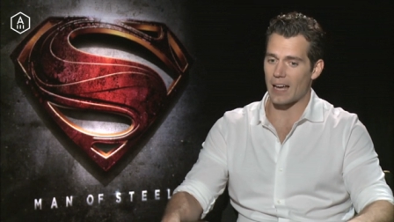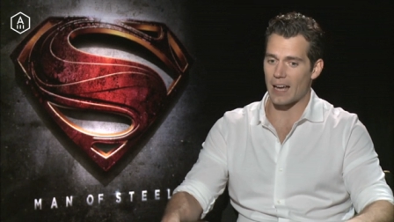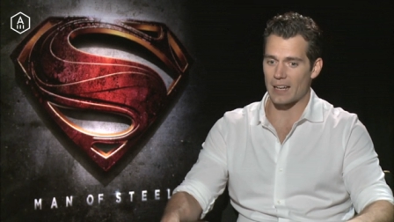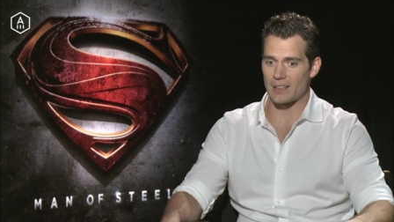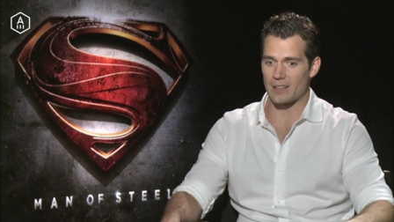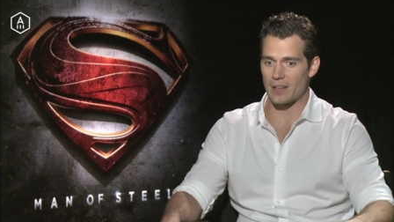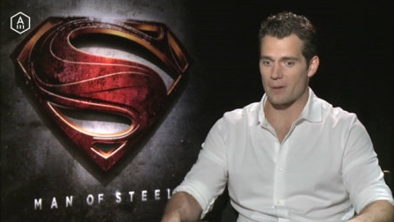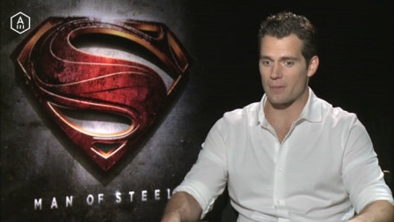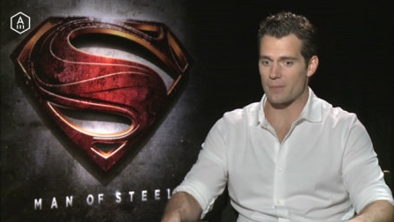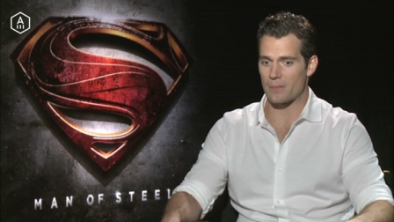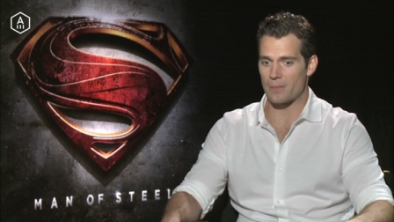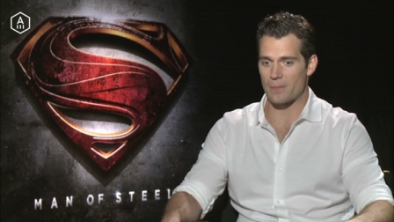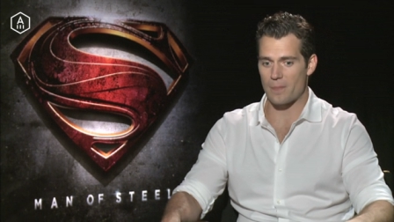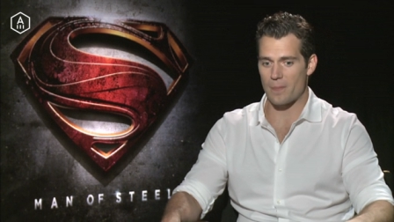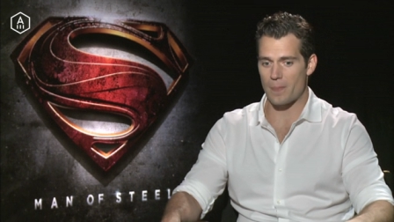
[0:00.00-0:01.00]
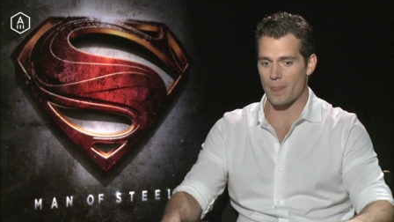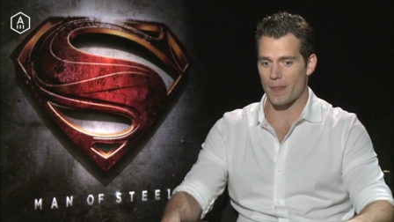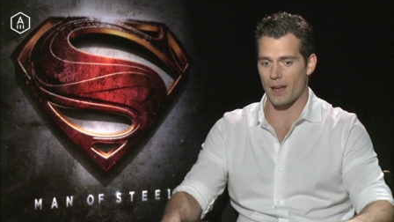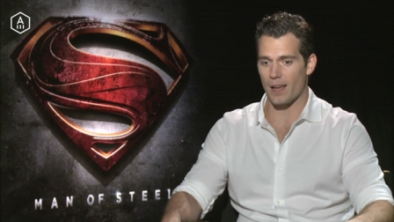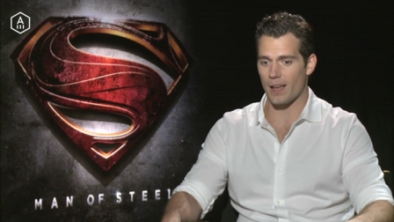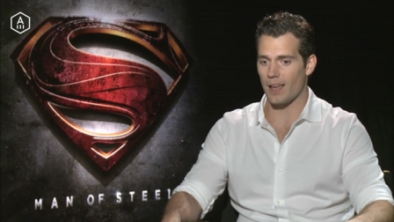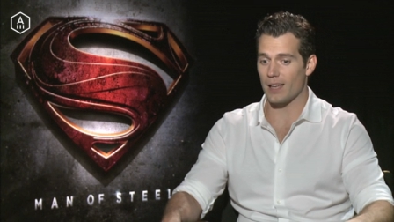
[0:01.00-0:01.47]
and um,
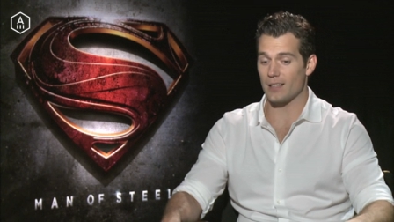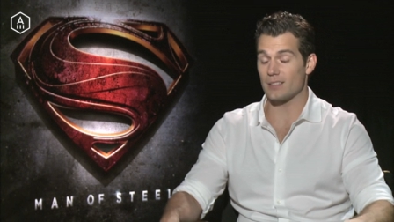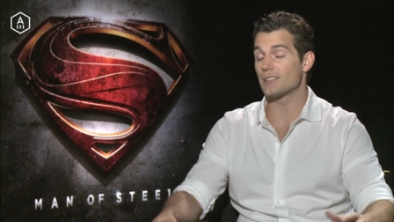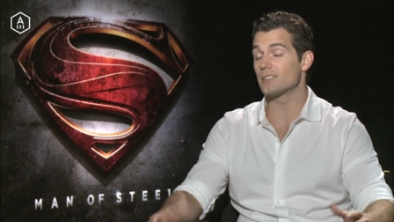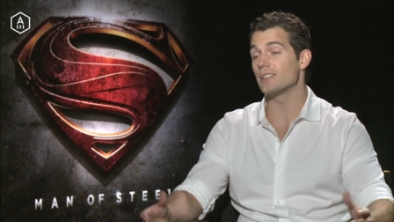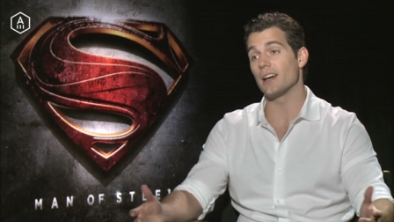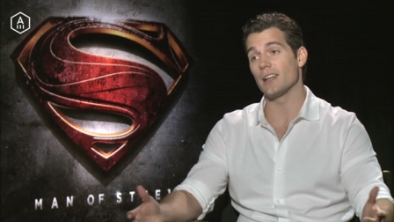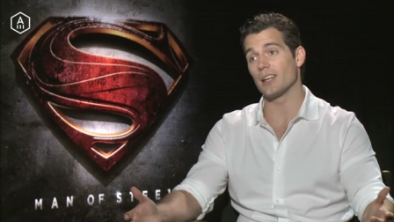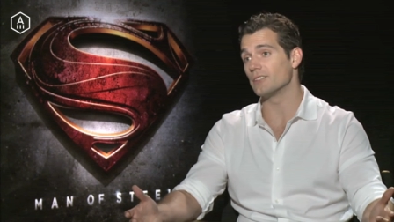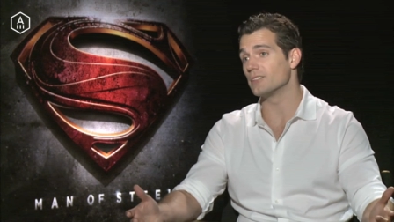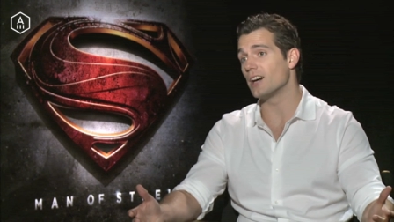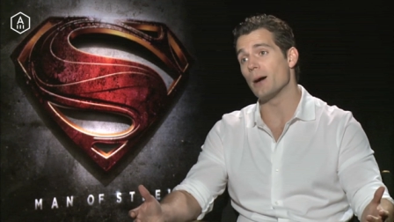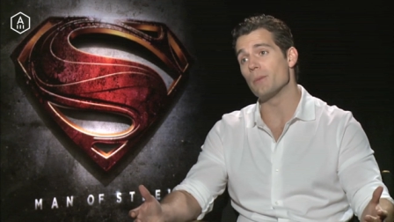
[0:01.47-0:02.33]
it's exciting.